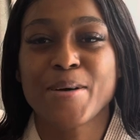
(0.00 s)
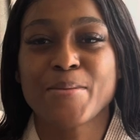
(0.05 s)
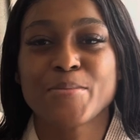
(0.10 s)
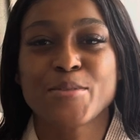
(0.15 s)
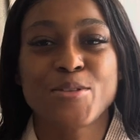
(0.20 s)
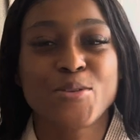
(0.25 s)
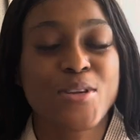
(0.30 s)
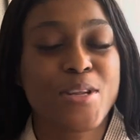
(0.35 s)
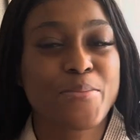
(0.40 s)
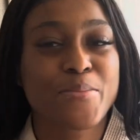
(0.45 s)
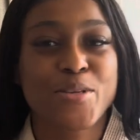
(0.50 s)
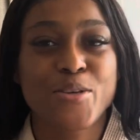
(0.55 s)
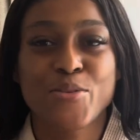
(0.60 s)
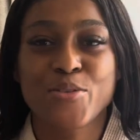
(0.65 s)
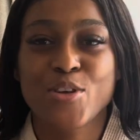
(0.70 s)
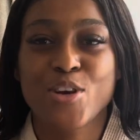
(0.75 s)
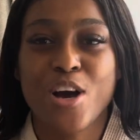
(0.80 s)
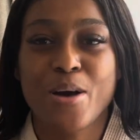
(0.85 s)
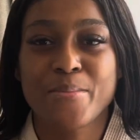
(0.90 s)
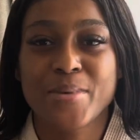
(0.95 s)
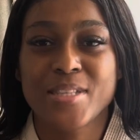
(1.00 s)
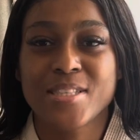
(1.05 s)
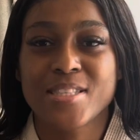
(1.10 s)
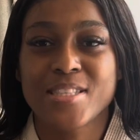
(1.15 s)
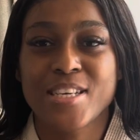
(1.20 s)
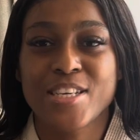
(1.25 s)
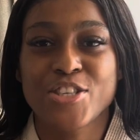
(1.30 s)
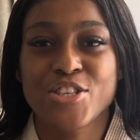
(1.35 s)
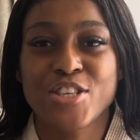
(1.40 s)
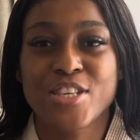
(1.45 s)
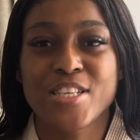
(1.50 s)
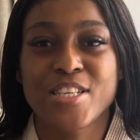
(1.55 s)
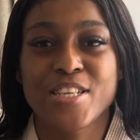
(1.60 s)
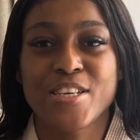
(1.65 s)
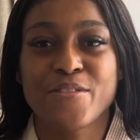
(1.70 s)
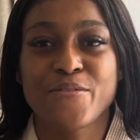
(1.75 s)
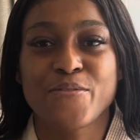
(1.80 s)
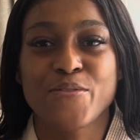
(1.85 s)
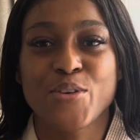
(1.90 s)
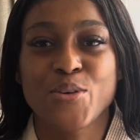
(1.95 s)
Do let me know in the comment section
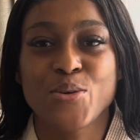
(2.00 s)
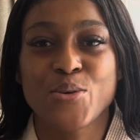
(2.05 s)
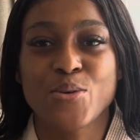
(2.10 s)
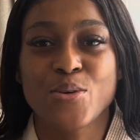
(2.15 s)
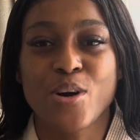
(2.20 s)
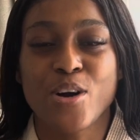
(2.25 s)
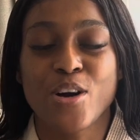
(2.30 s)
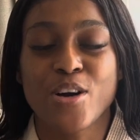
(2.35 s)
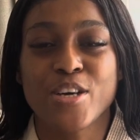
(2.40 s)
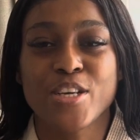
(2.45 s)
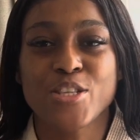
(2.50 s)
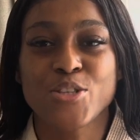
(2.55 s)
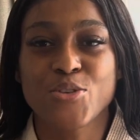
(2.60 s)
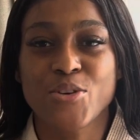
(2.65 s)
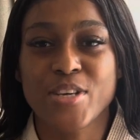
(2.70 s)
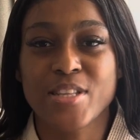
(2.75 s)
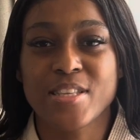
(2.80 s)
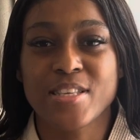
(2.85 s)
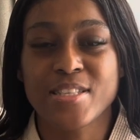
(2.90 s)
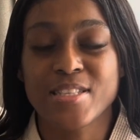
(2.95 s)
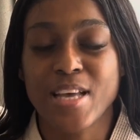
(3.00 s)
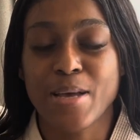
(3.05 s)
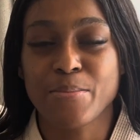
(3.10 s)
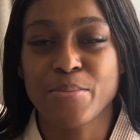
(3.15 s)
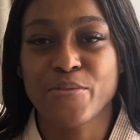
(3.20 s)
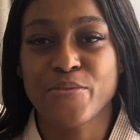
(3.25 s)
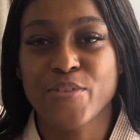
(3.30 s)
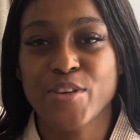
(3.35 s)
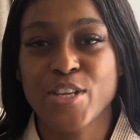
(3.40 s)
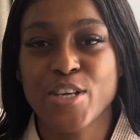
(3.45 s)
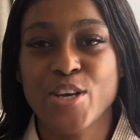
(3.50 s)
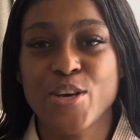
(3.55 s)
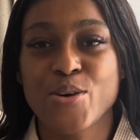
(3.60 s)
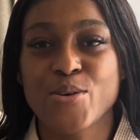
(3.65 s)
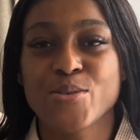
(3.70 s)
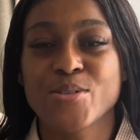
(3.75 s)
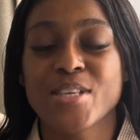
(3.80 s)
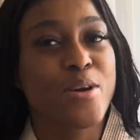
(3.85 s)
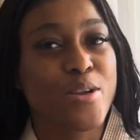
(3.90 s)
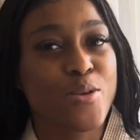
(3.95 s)
if you are enjoying these type of
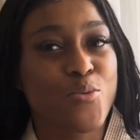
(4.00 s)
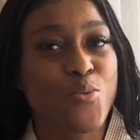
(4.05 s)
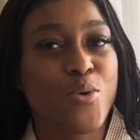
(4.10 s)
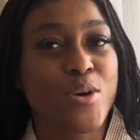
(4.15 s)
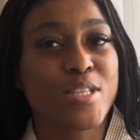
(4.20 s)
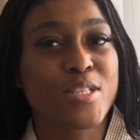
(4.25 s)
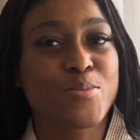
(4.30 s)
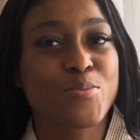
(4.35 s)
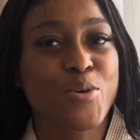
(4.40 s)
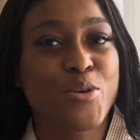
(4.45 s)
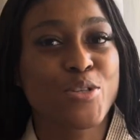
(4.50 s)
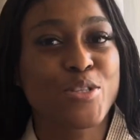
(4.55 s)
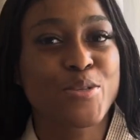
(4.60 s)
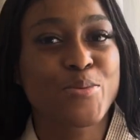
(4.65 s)
videos. And what's most